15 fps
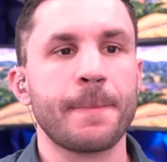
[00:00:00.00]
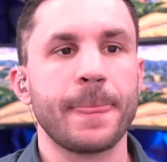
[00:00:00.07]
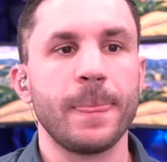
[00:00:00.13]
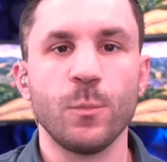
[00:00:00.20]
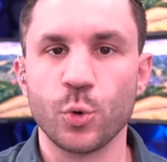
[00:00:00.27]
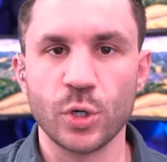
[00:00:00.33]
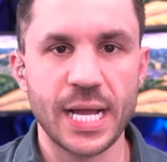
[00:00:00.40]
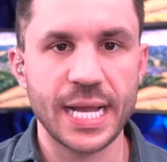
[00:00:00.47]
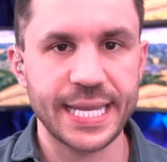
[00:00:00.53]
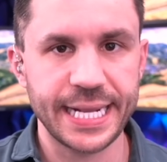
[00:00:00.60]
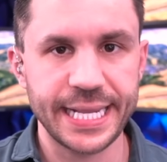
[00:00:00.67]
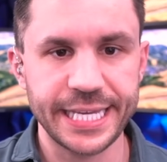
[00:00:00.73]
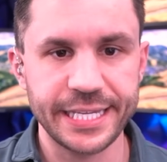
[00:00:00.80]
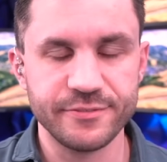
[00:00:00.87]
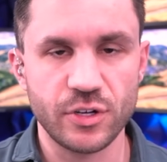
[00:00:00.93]
We're not
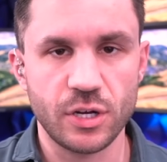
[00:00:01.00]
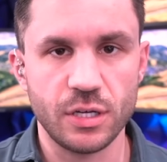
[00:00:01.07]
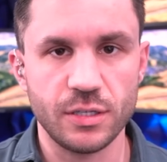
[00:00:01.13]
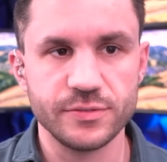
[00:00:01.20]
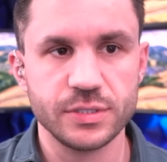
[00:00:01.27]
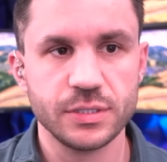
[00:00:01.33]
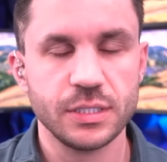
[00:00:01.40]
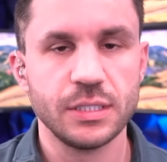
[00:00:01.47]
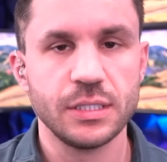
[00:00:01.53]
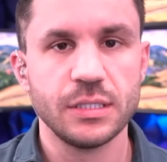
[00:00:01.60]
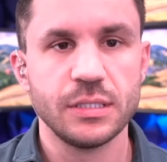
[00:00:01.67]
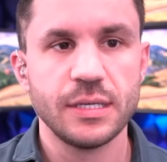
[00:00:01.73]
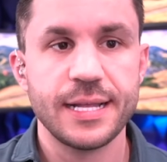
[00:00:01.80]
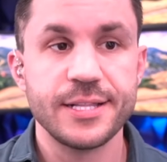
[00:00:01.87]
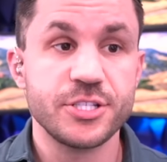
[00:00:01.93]
getting involved.
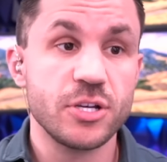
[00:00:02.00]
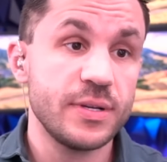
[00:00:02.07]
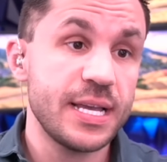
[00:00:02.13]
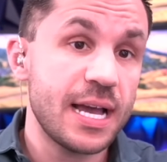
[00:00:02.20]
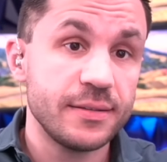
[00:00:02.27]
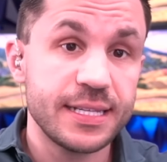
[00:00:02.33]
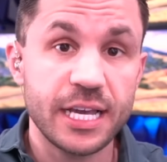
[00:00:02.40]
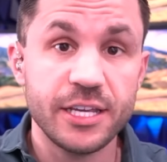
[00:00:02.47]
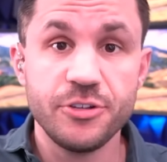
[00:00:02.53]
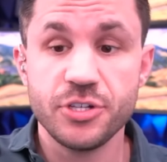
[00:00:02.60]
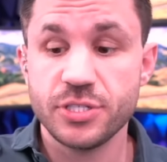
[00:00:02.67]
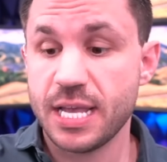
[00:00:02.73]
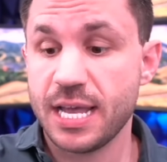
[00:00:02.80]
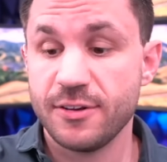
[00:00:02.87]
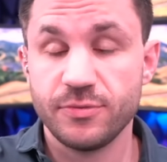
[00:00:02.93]
And so, yeah, now you just
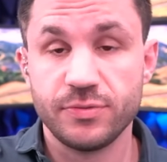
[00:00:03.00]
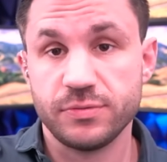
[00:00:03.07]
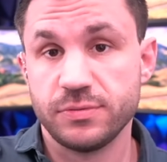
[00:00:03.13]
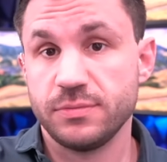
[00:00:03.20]
have